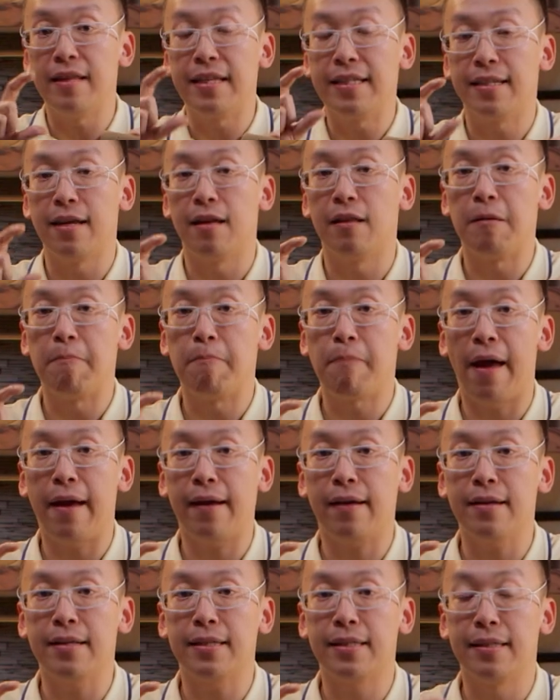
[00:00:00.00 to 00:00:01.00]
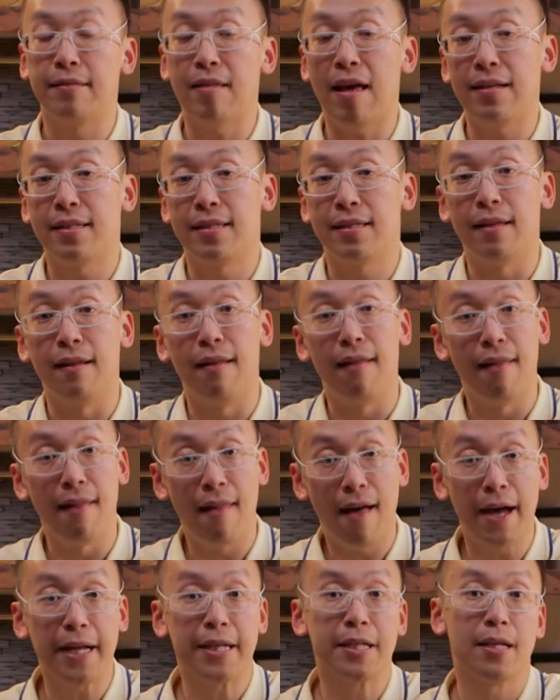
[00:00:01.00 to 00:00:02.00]
they sell in packets. That's the
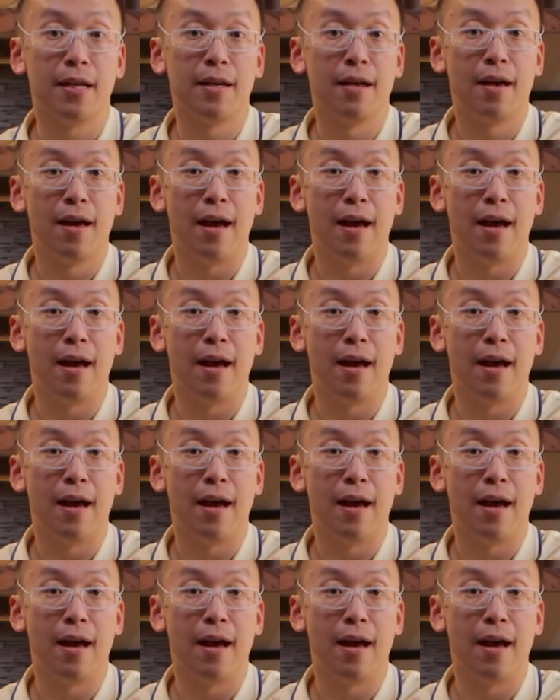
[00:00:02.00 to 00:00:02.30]
light